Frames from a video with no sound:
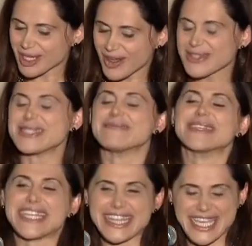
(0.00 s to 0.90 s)
But
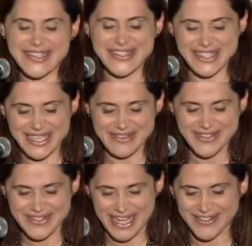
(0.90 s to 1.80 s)
ultimately, they usually come
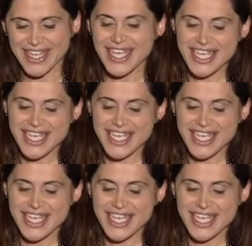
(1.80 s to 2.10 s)
around.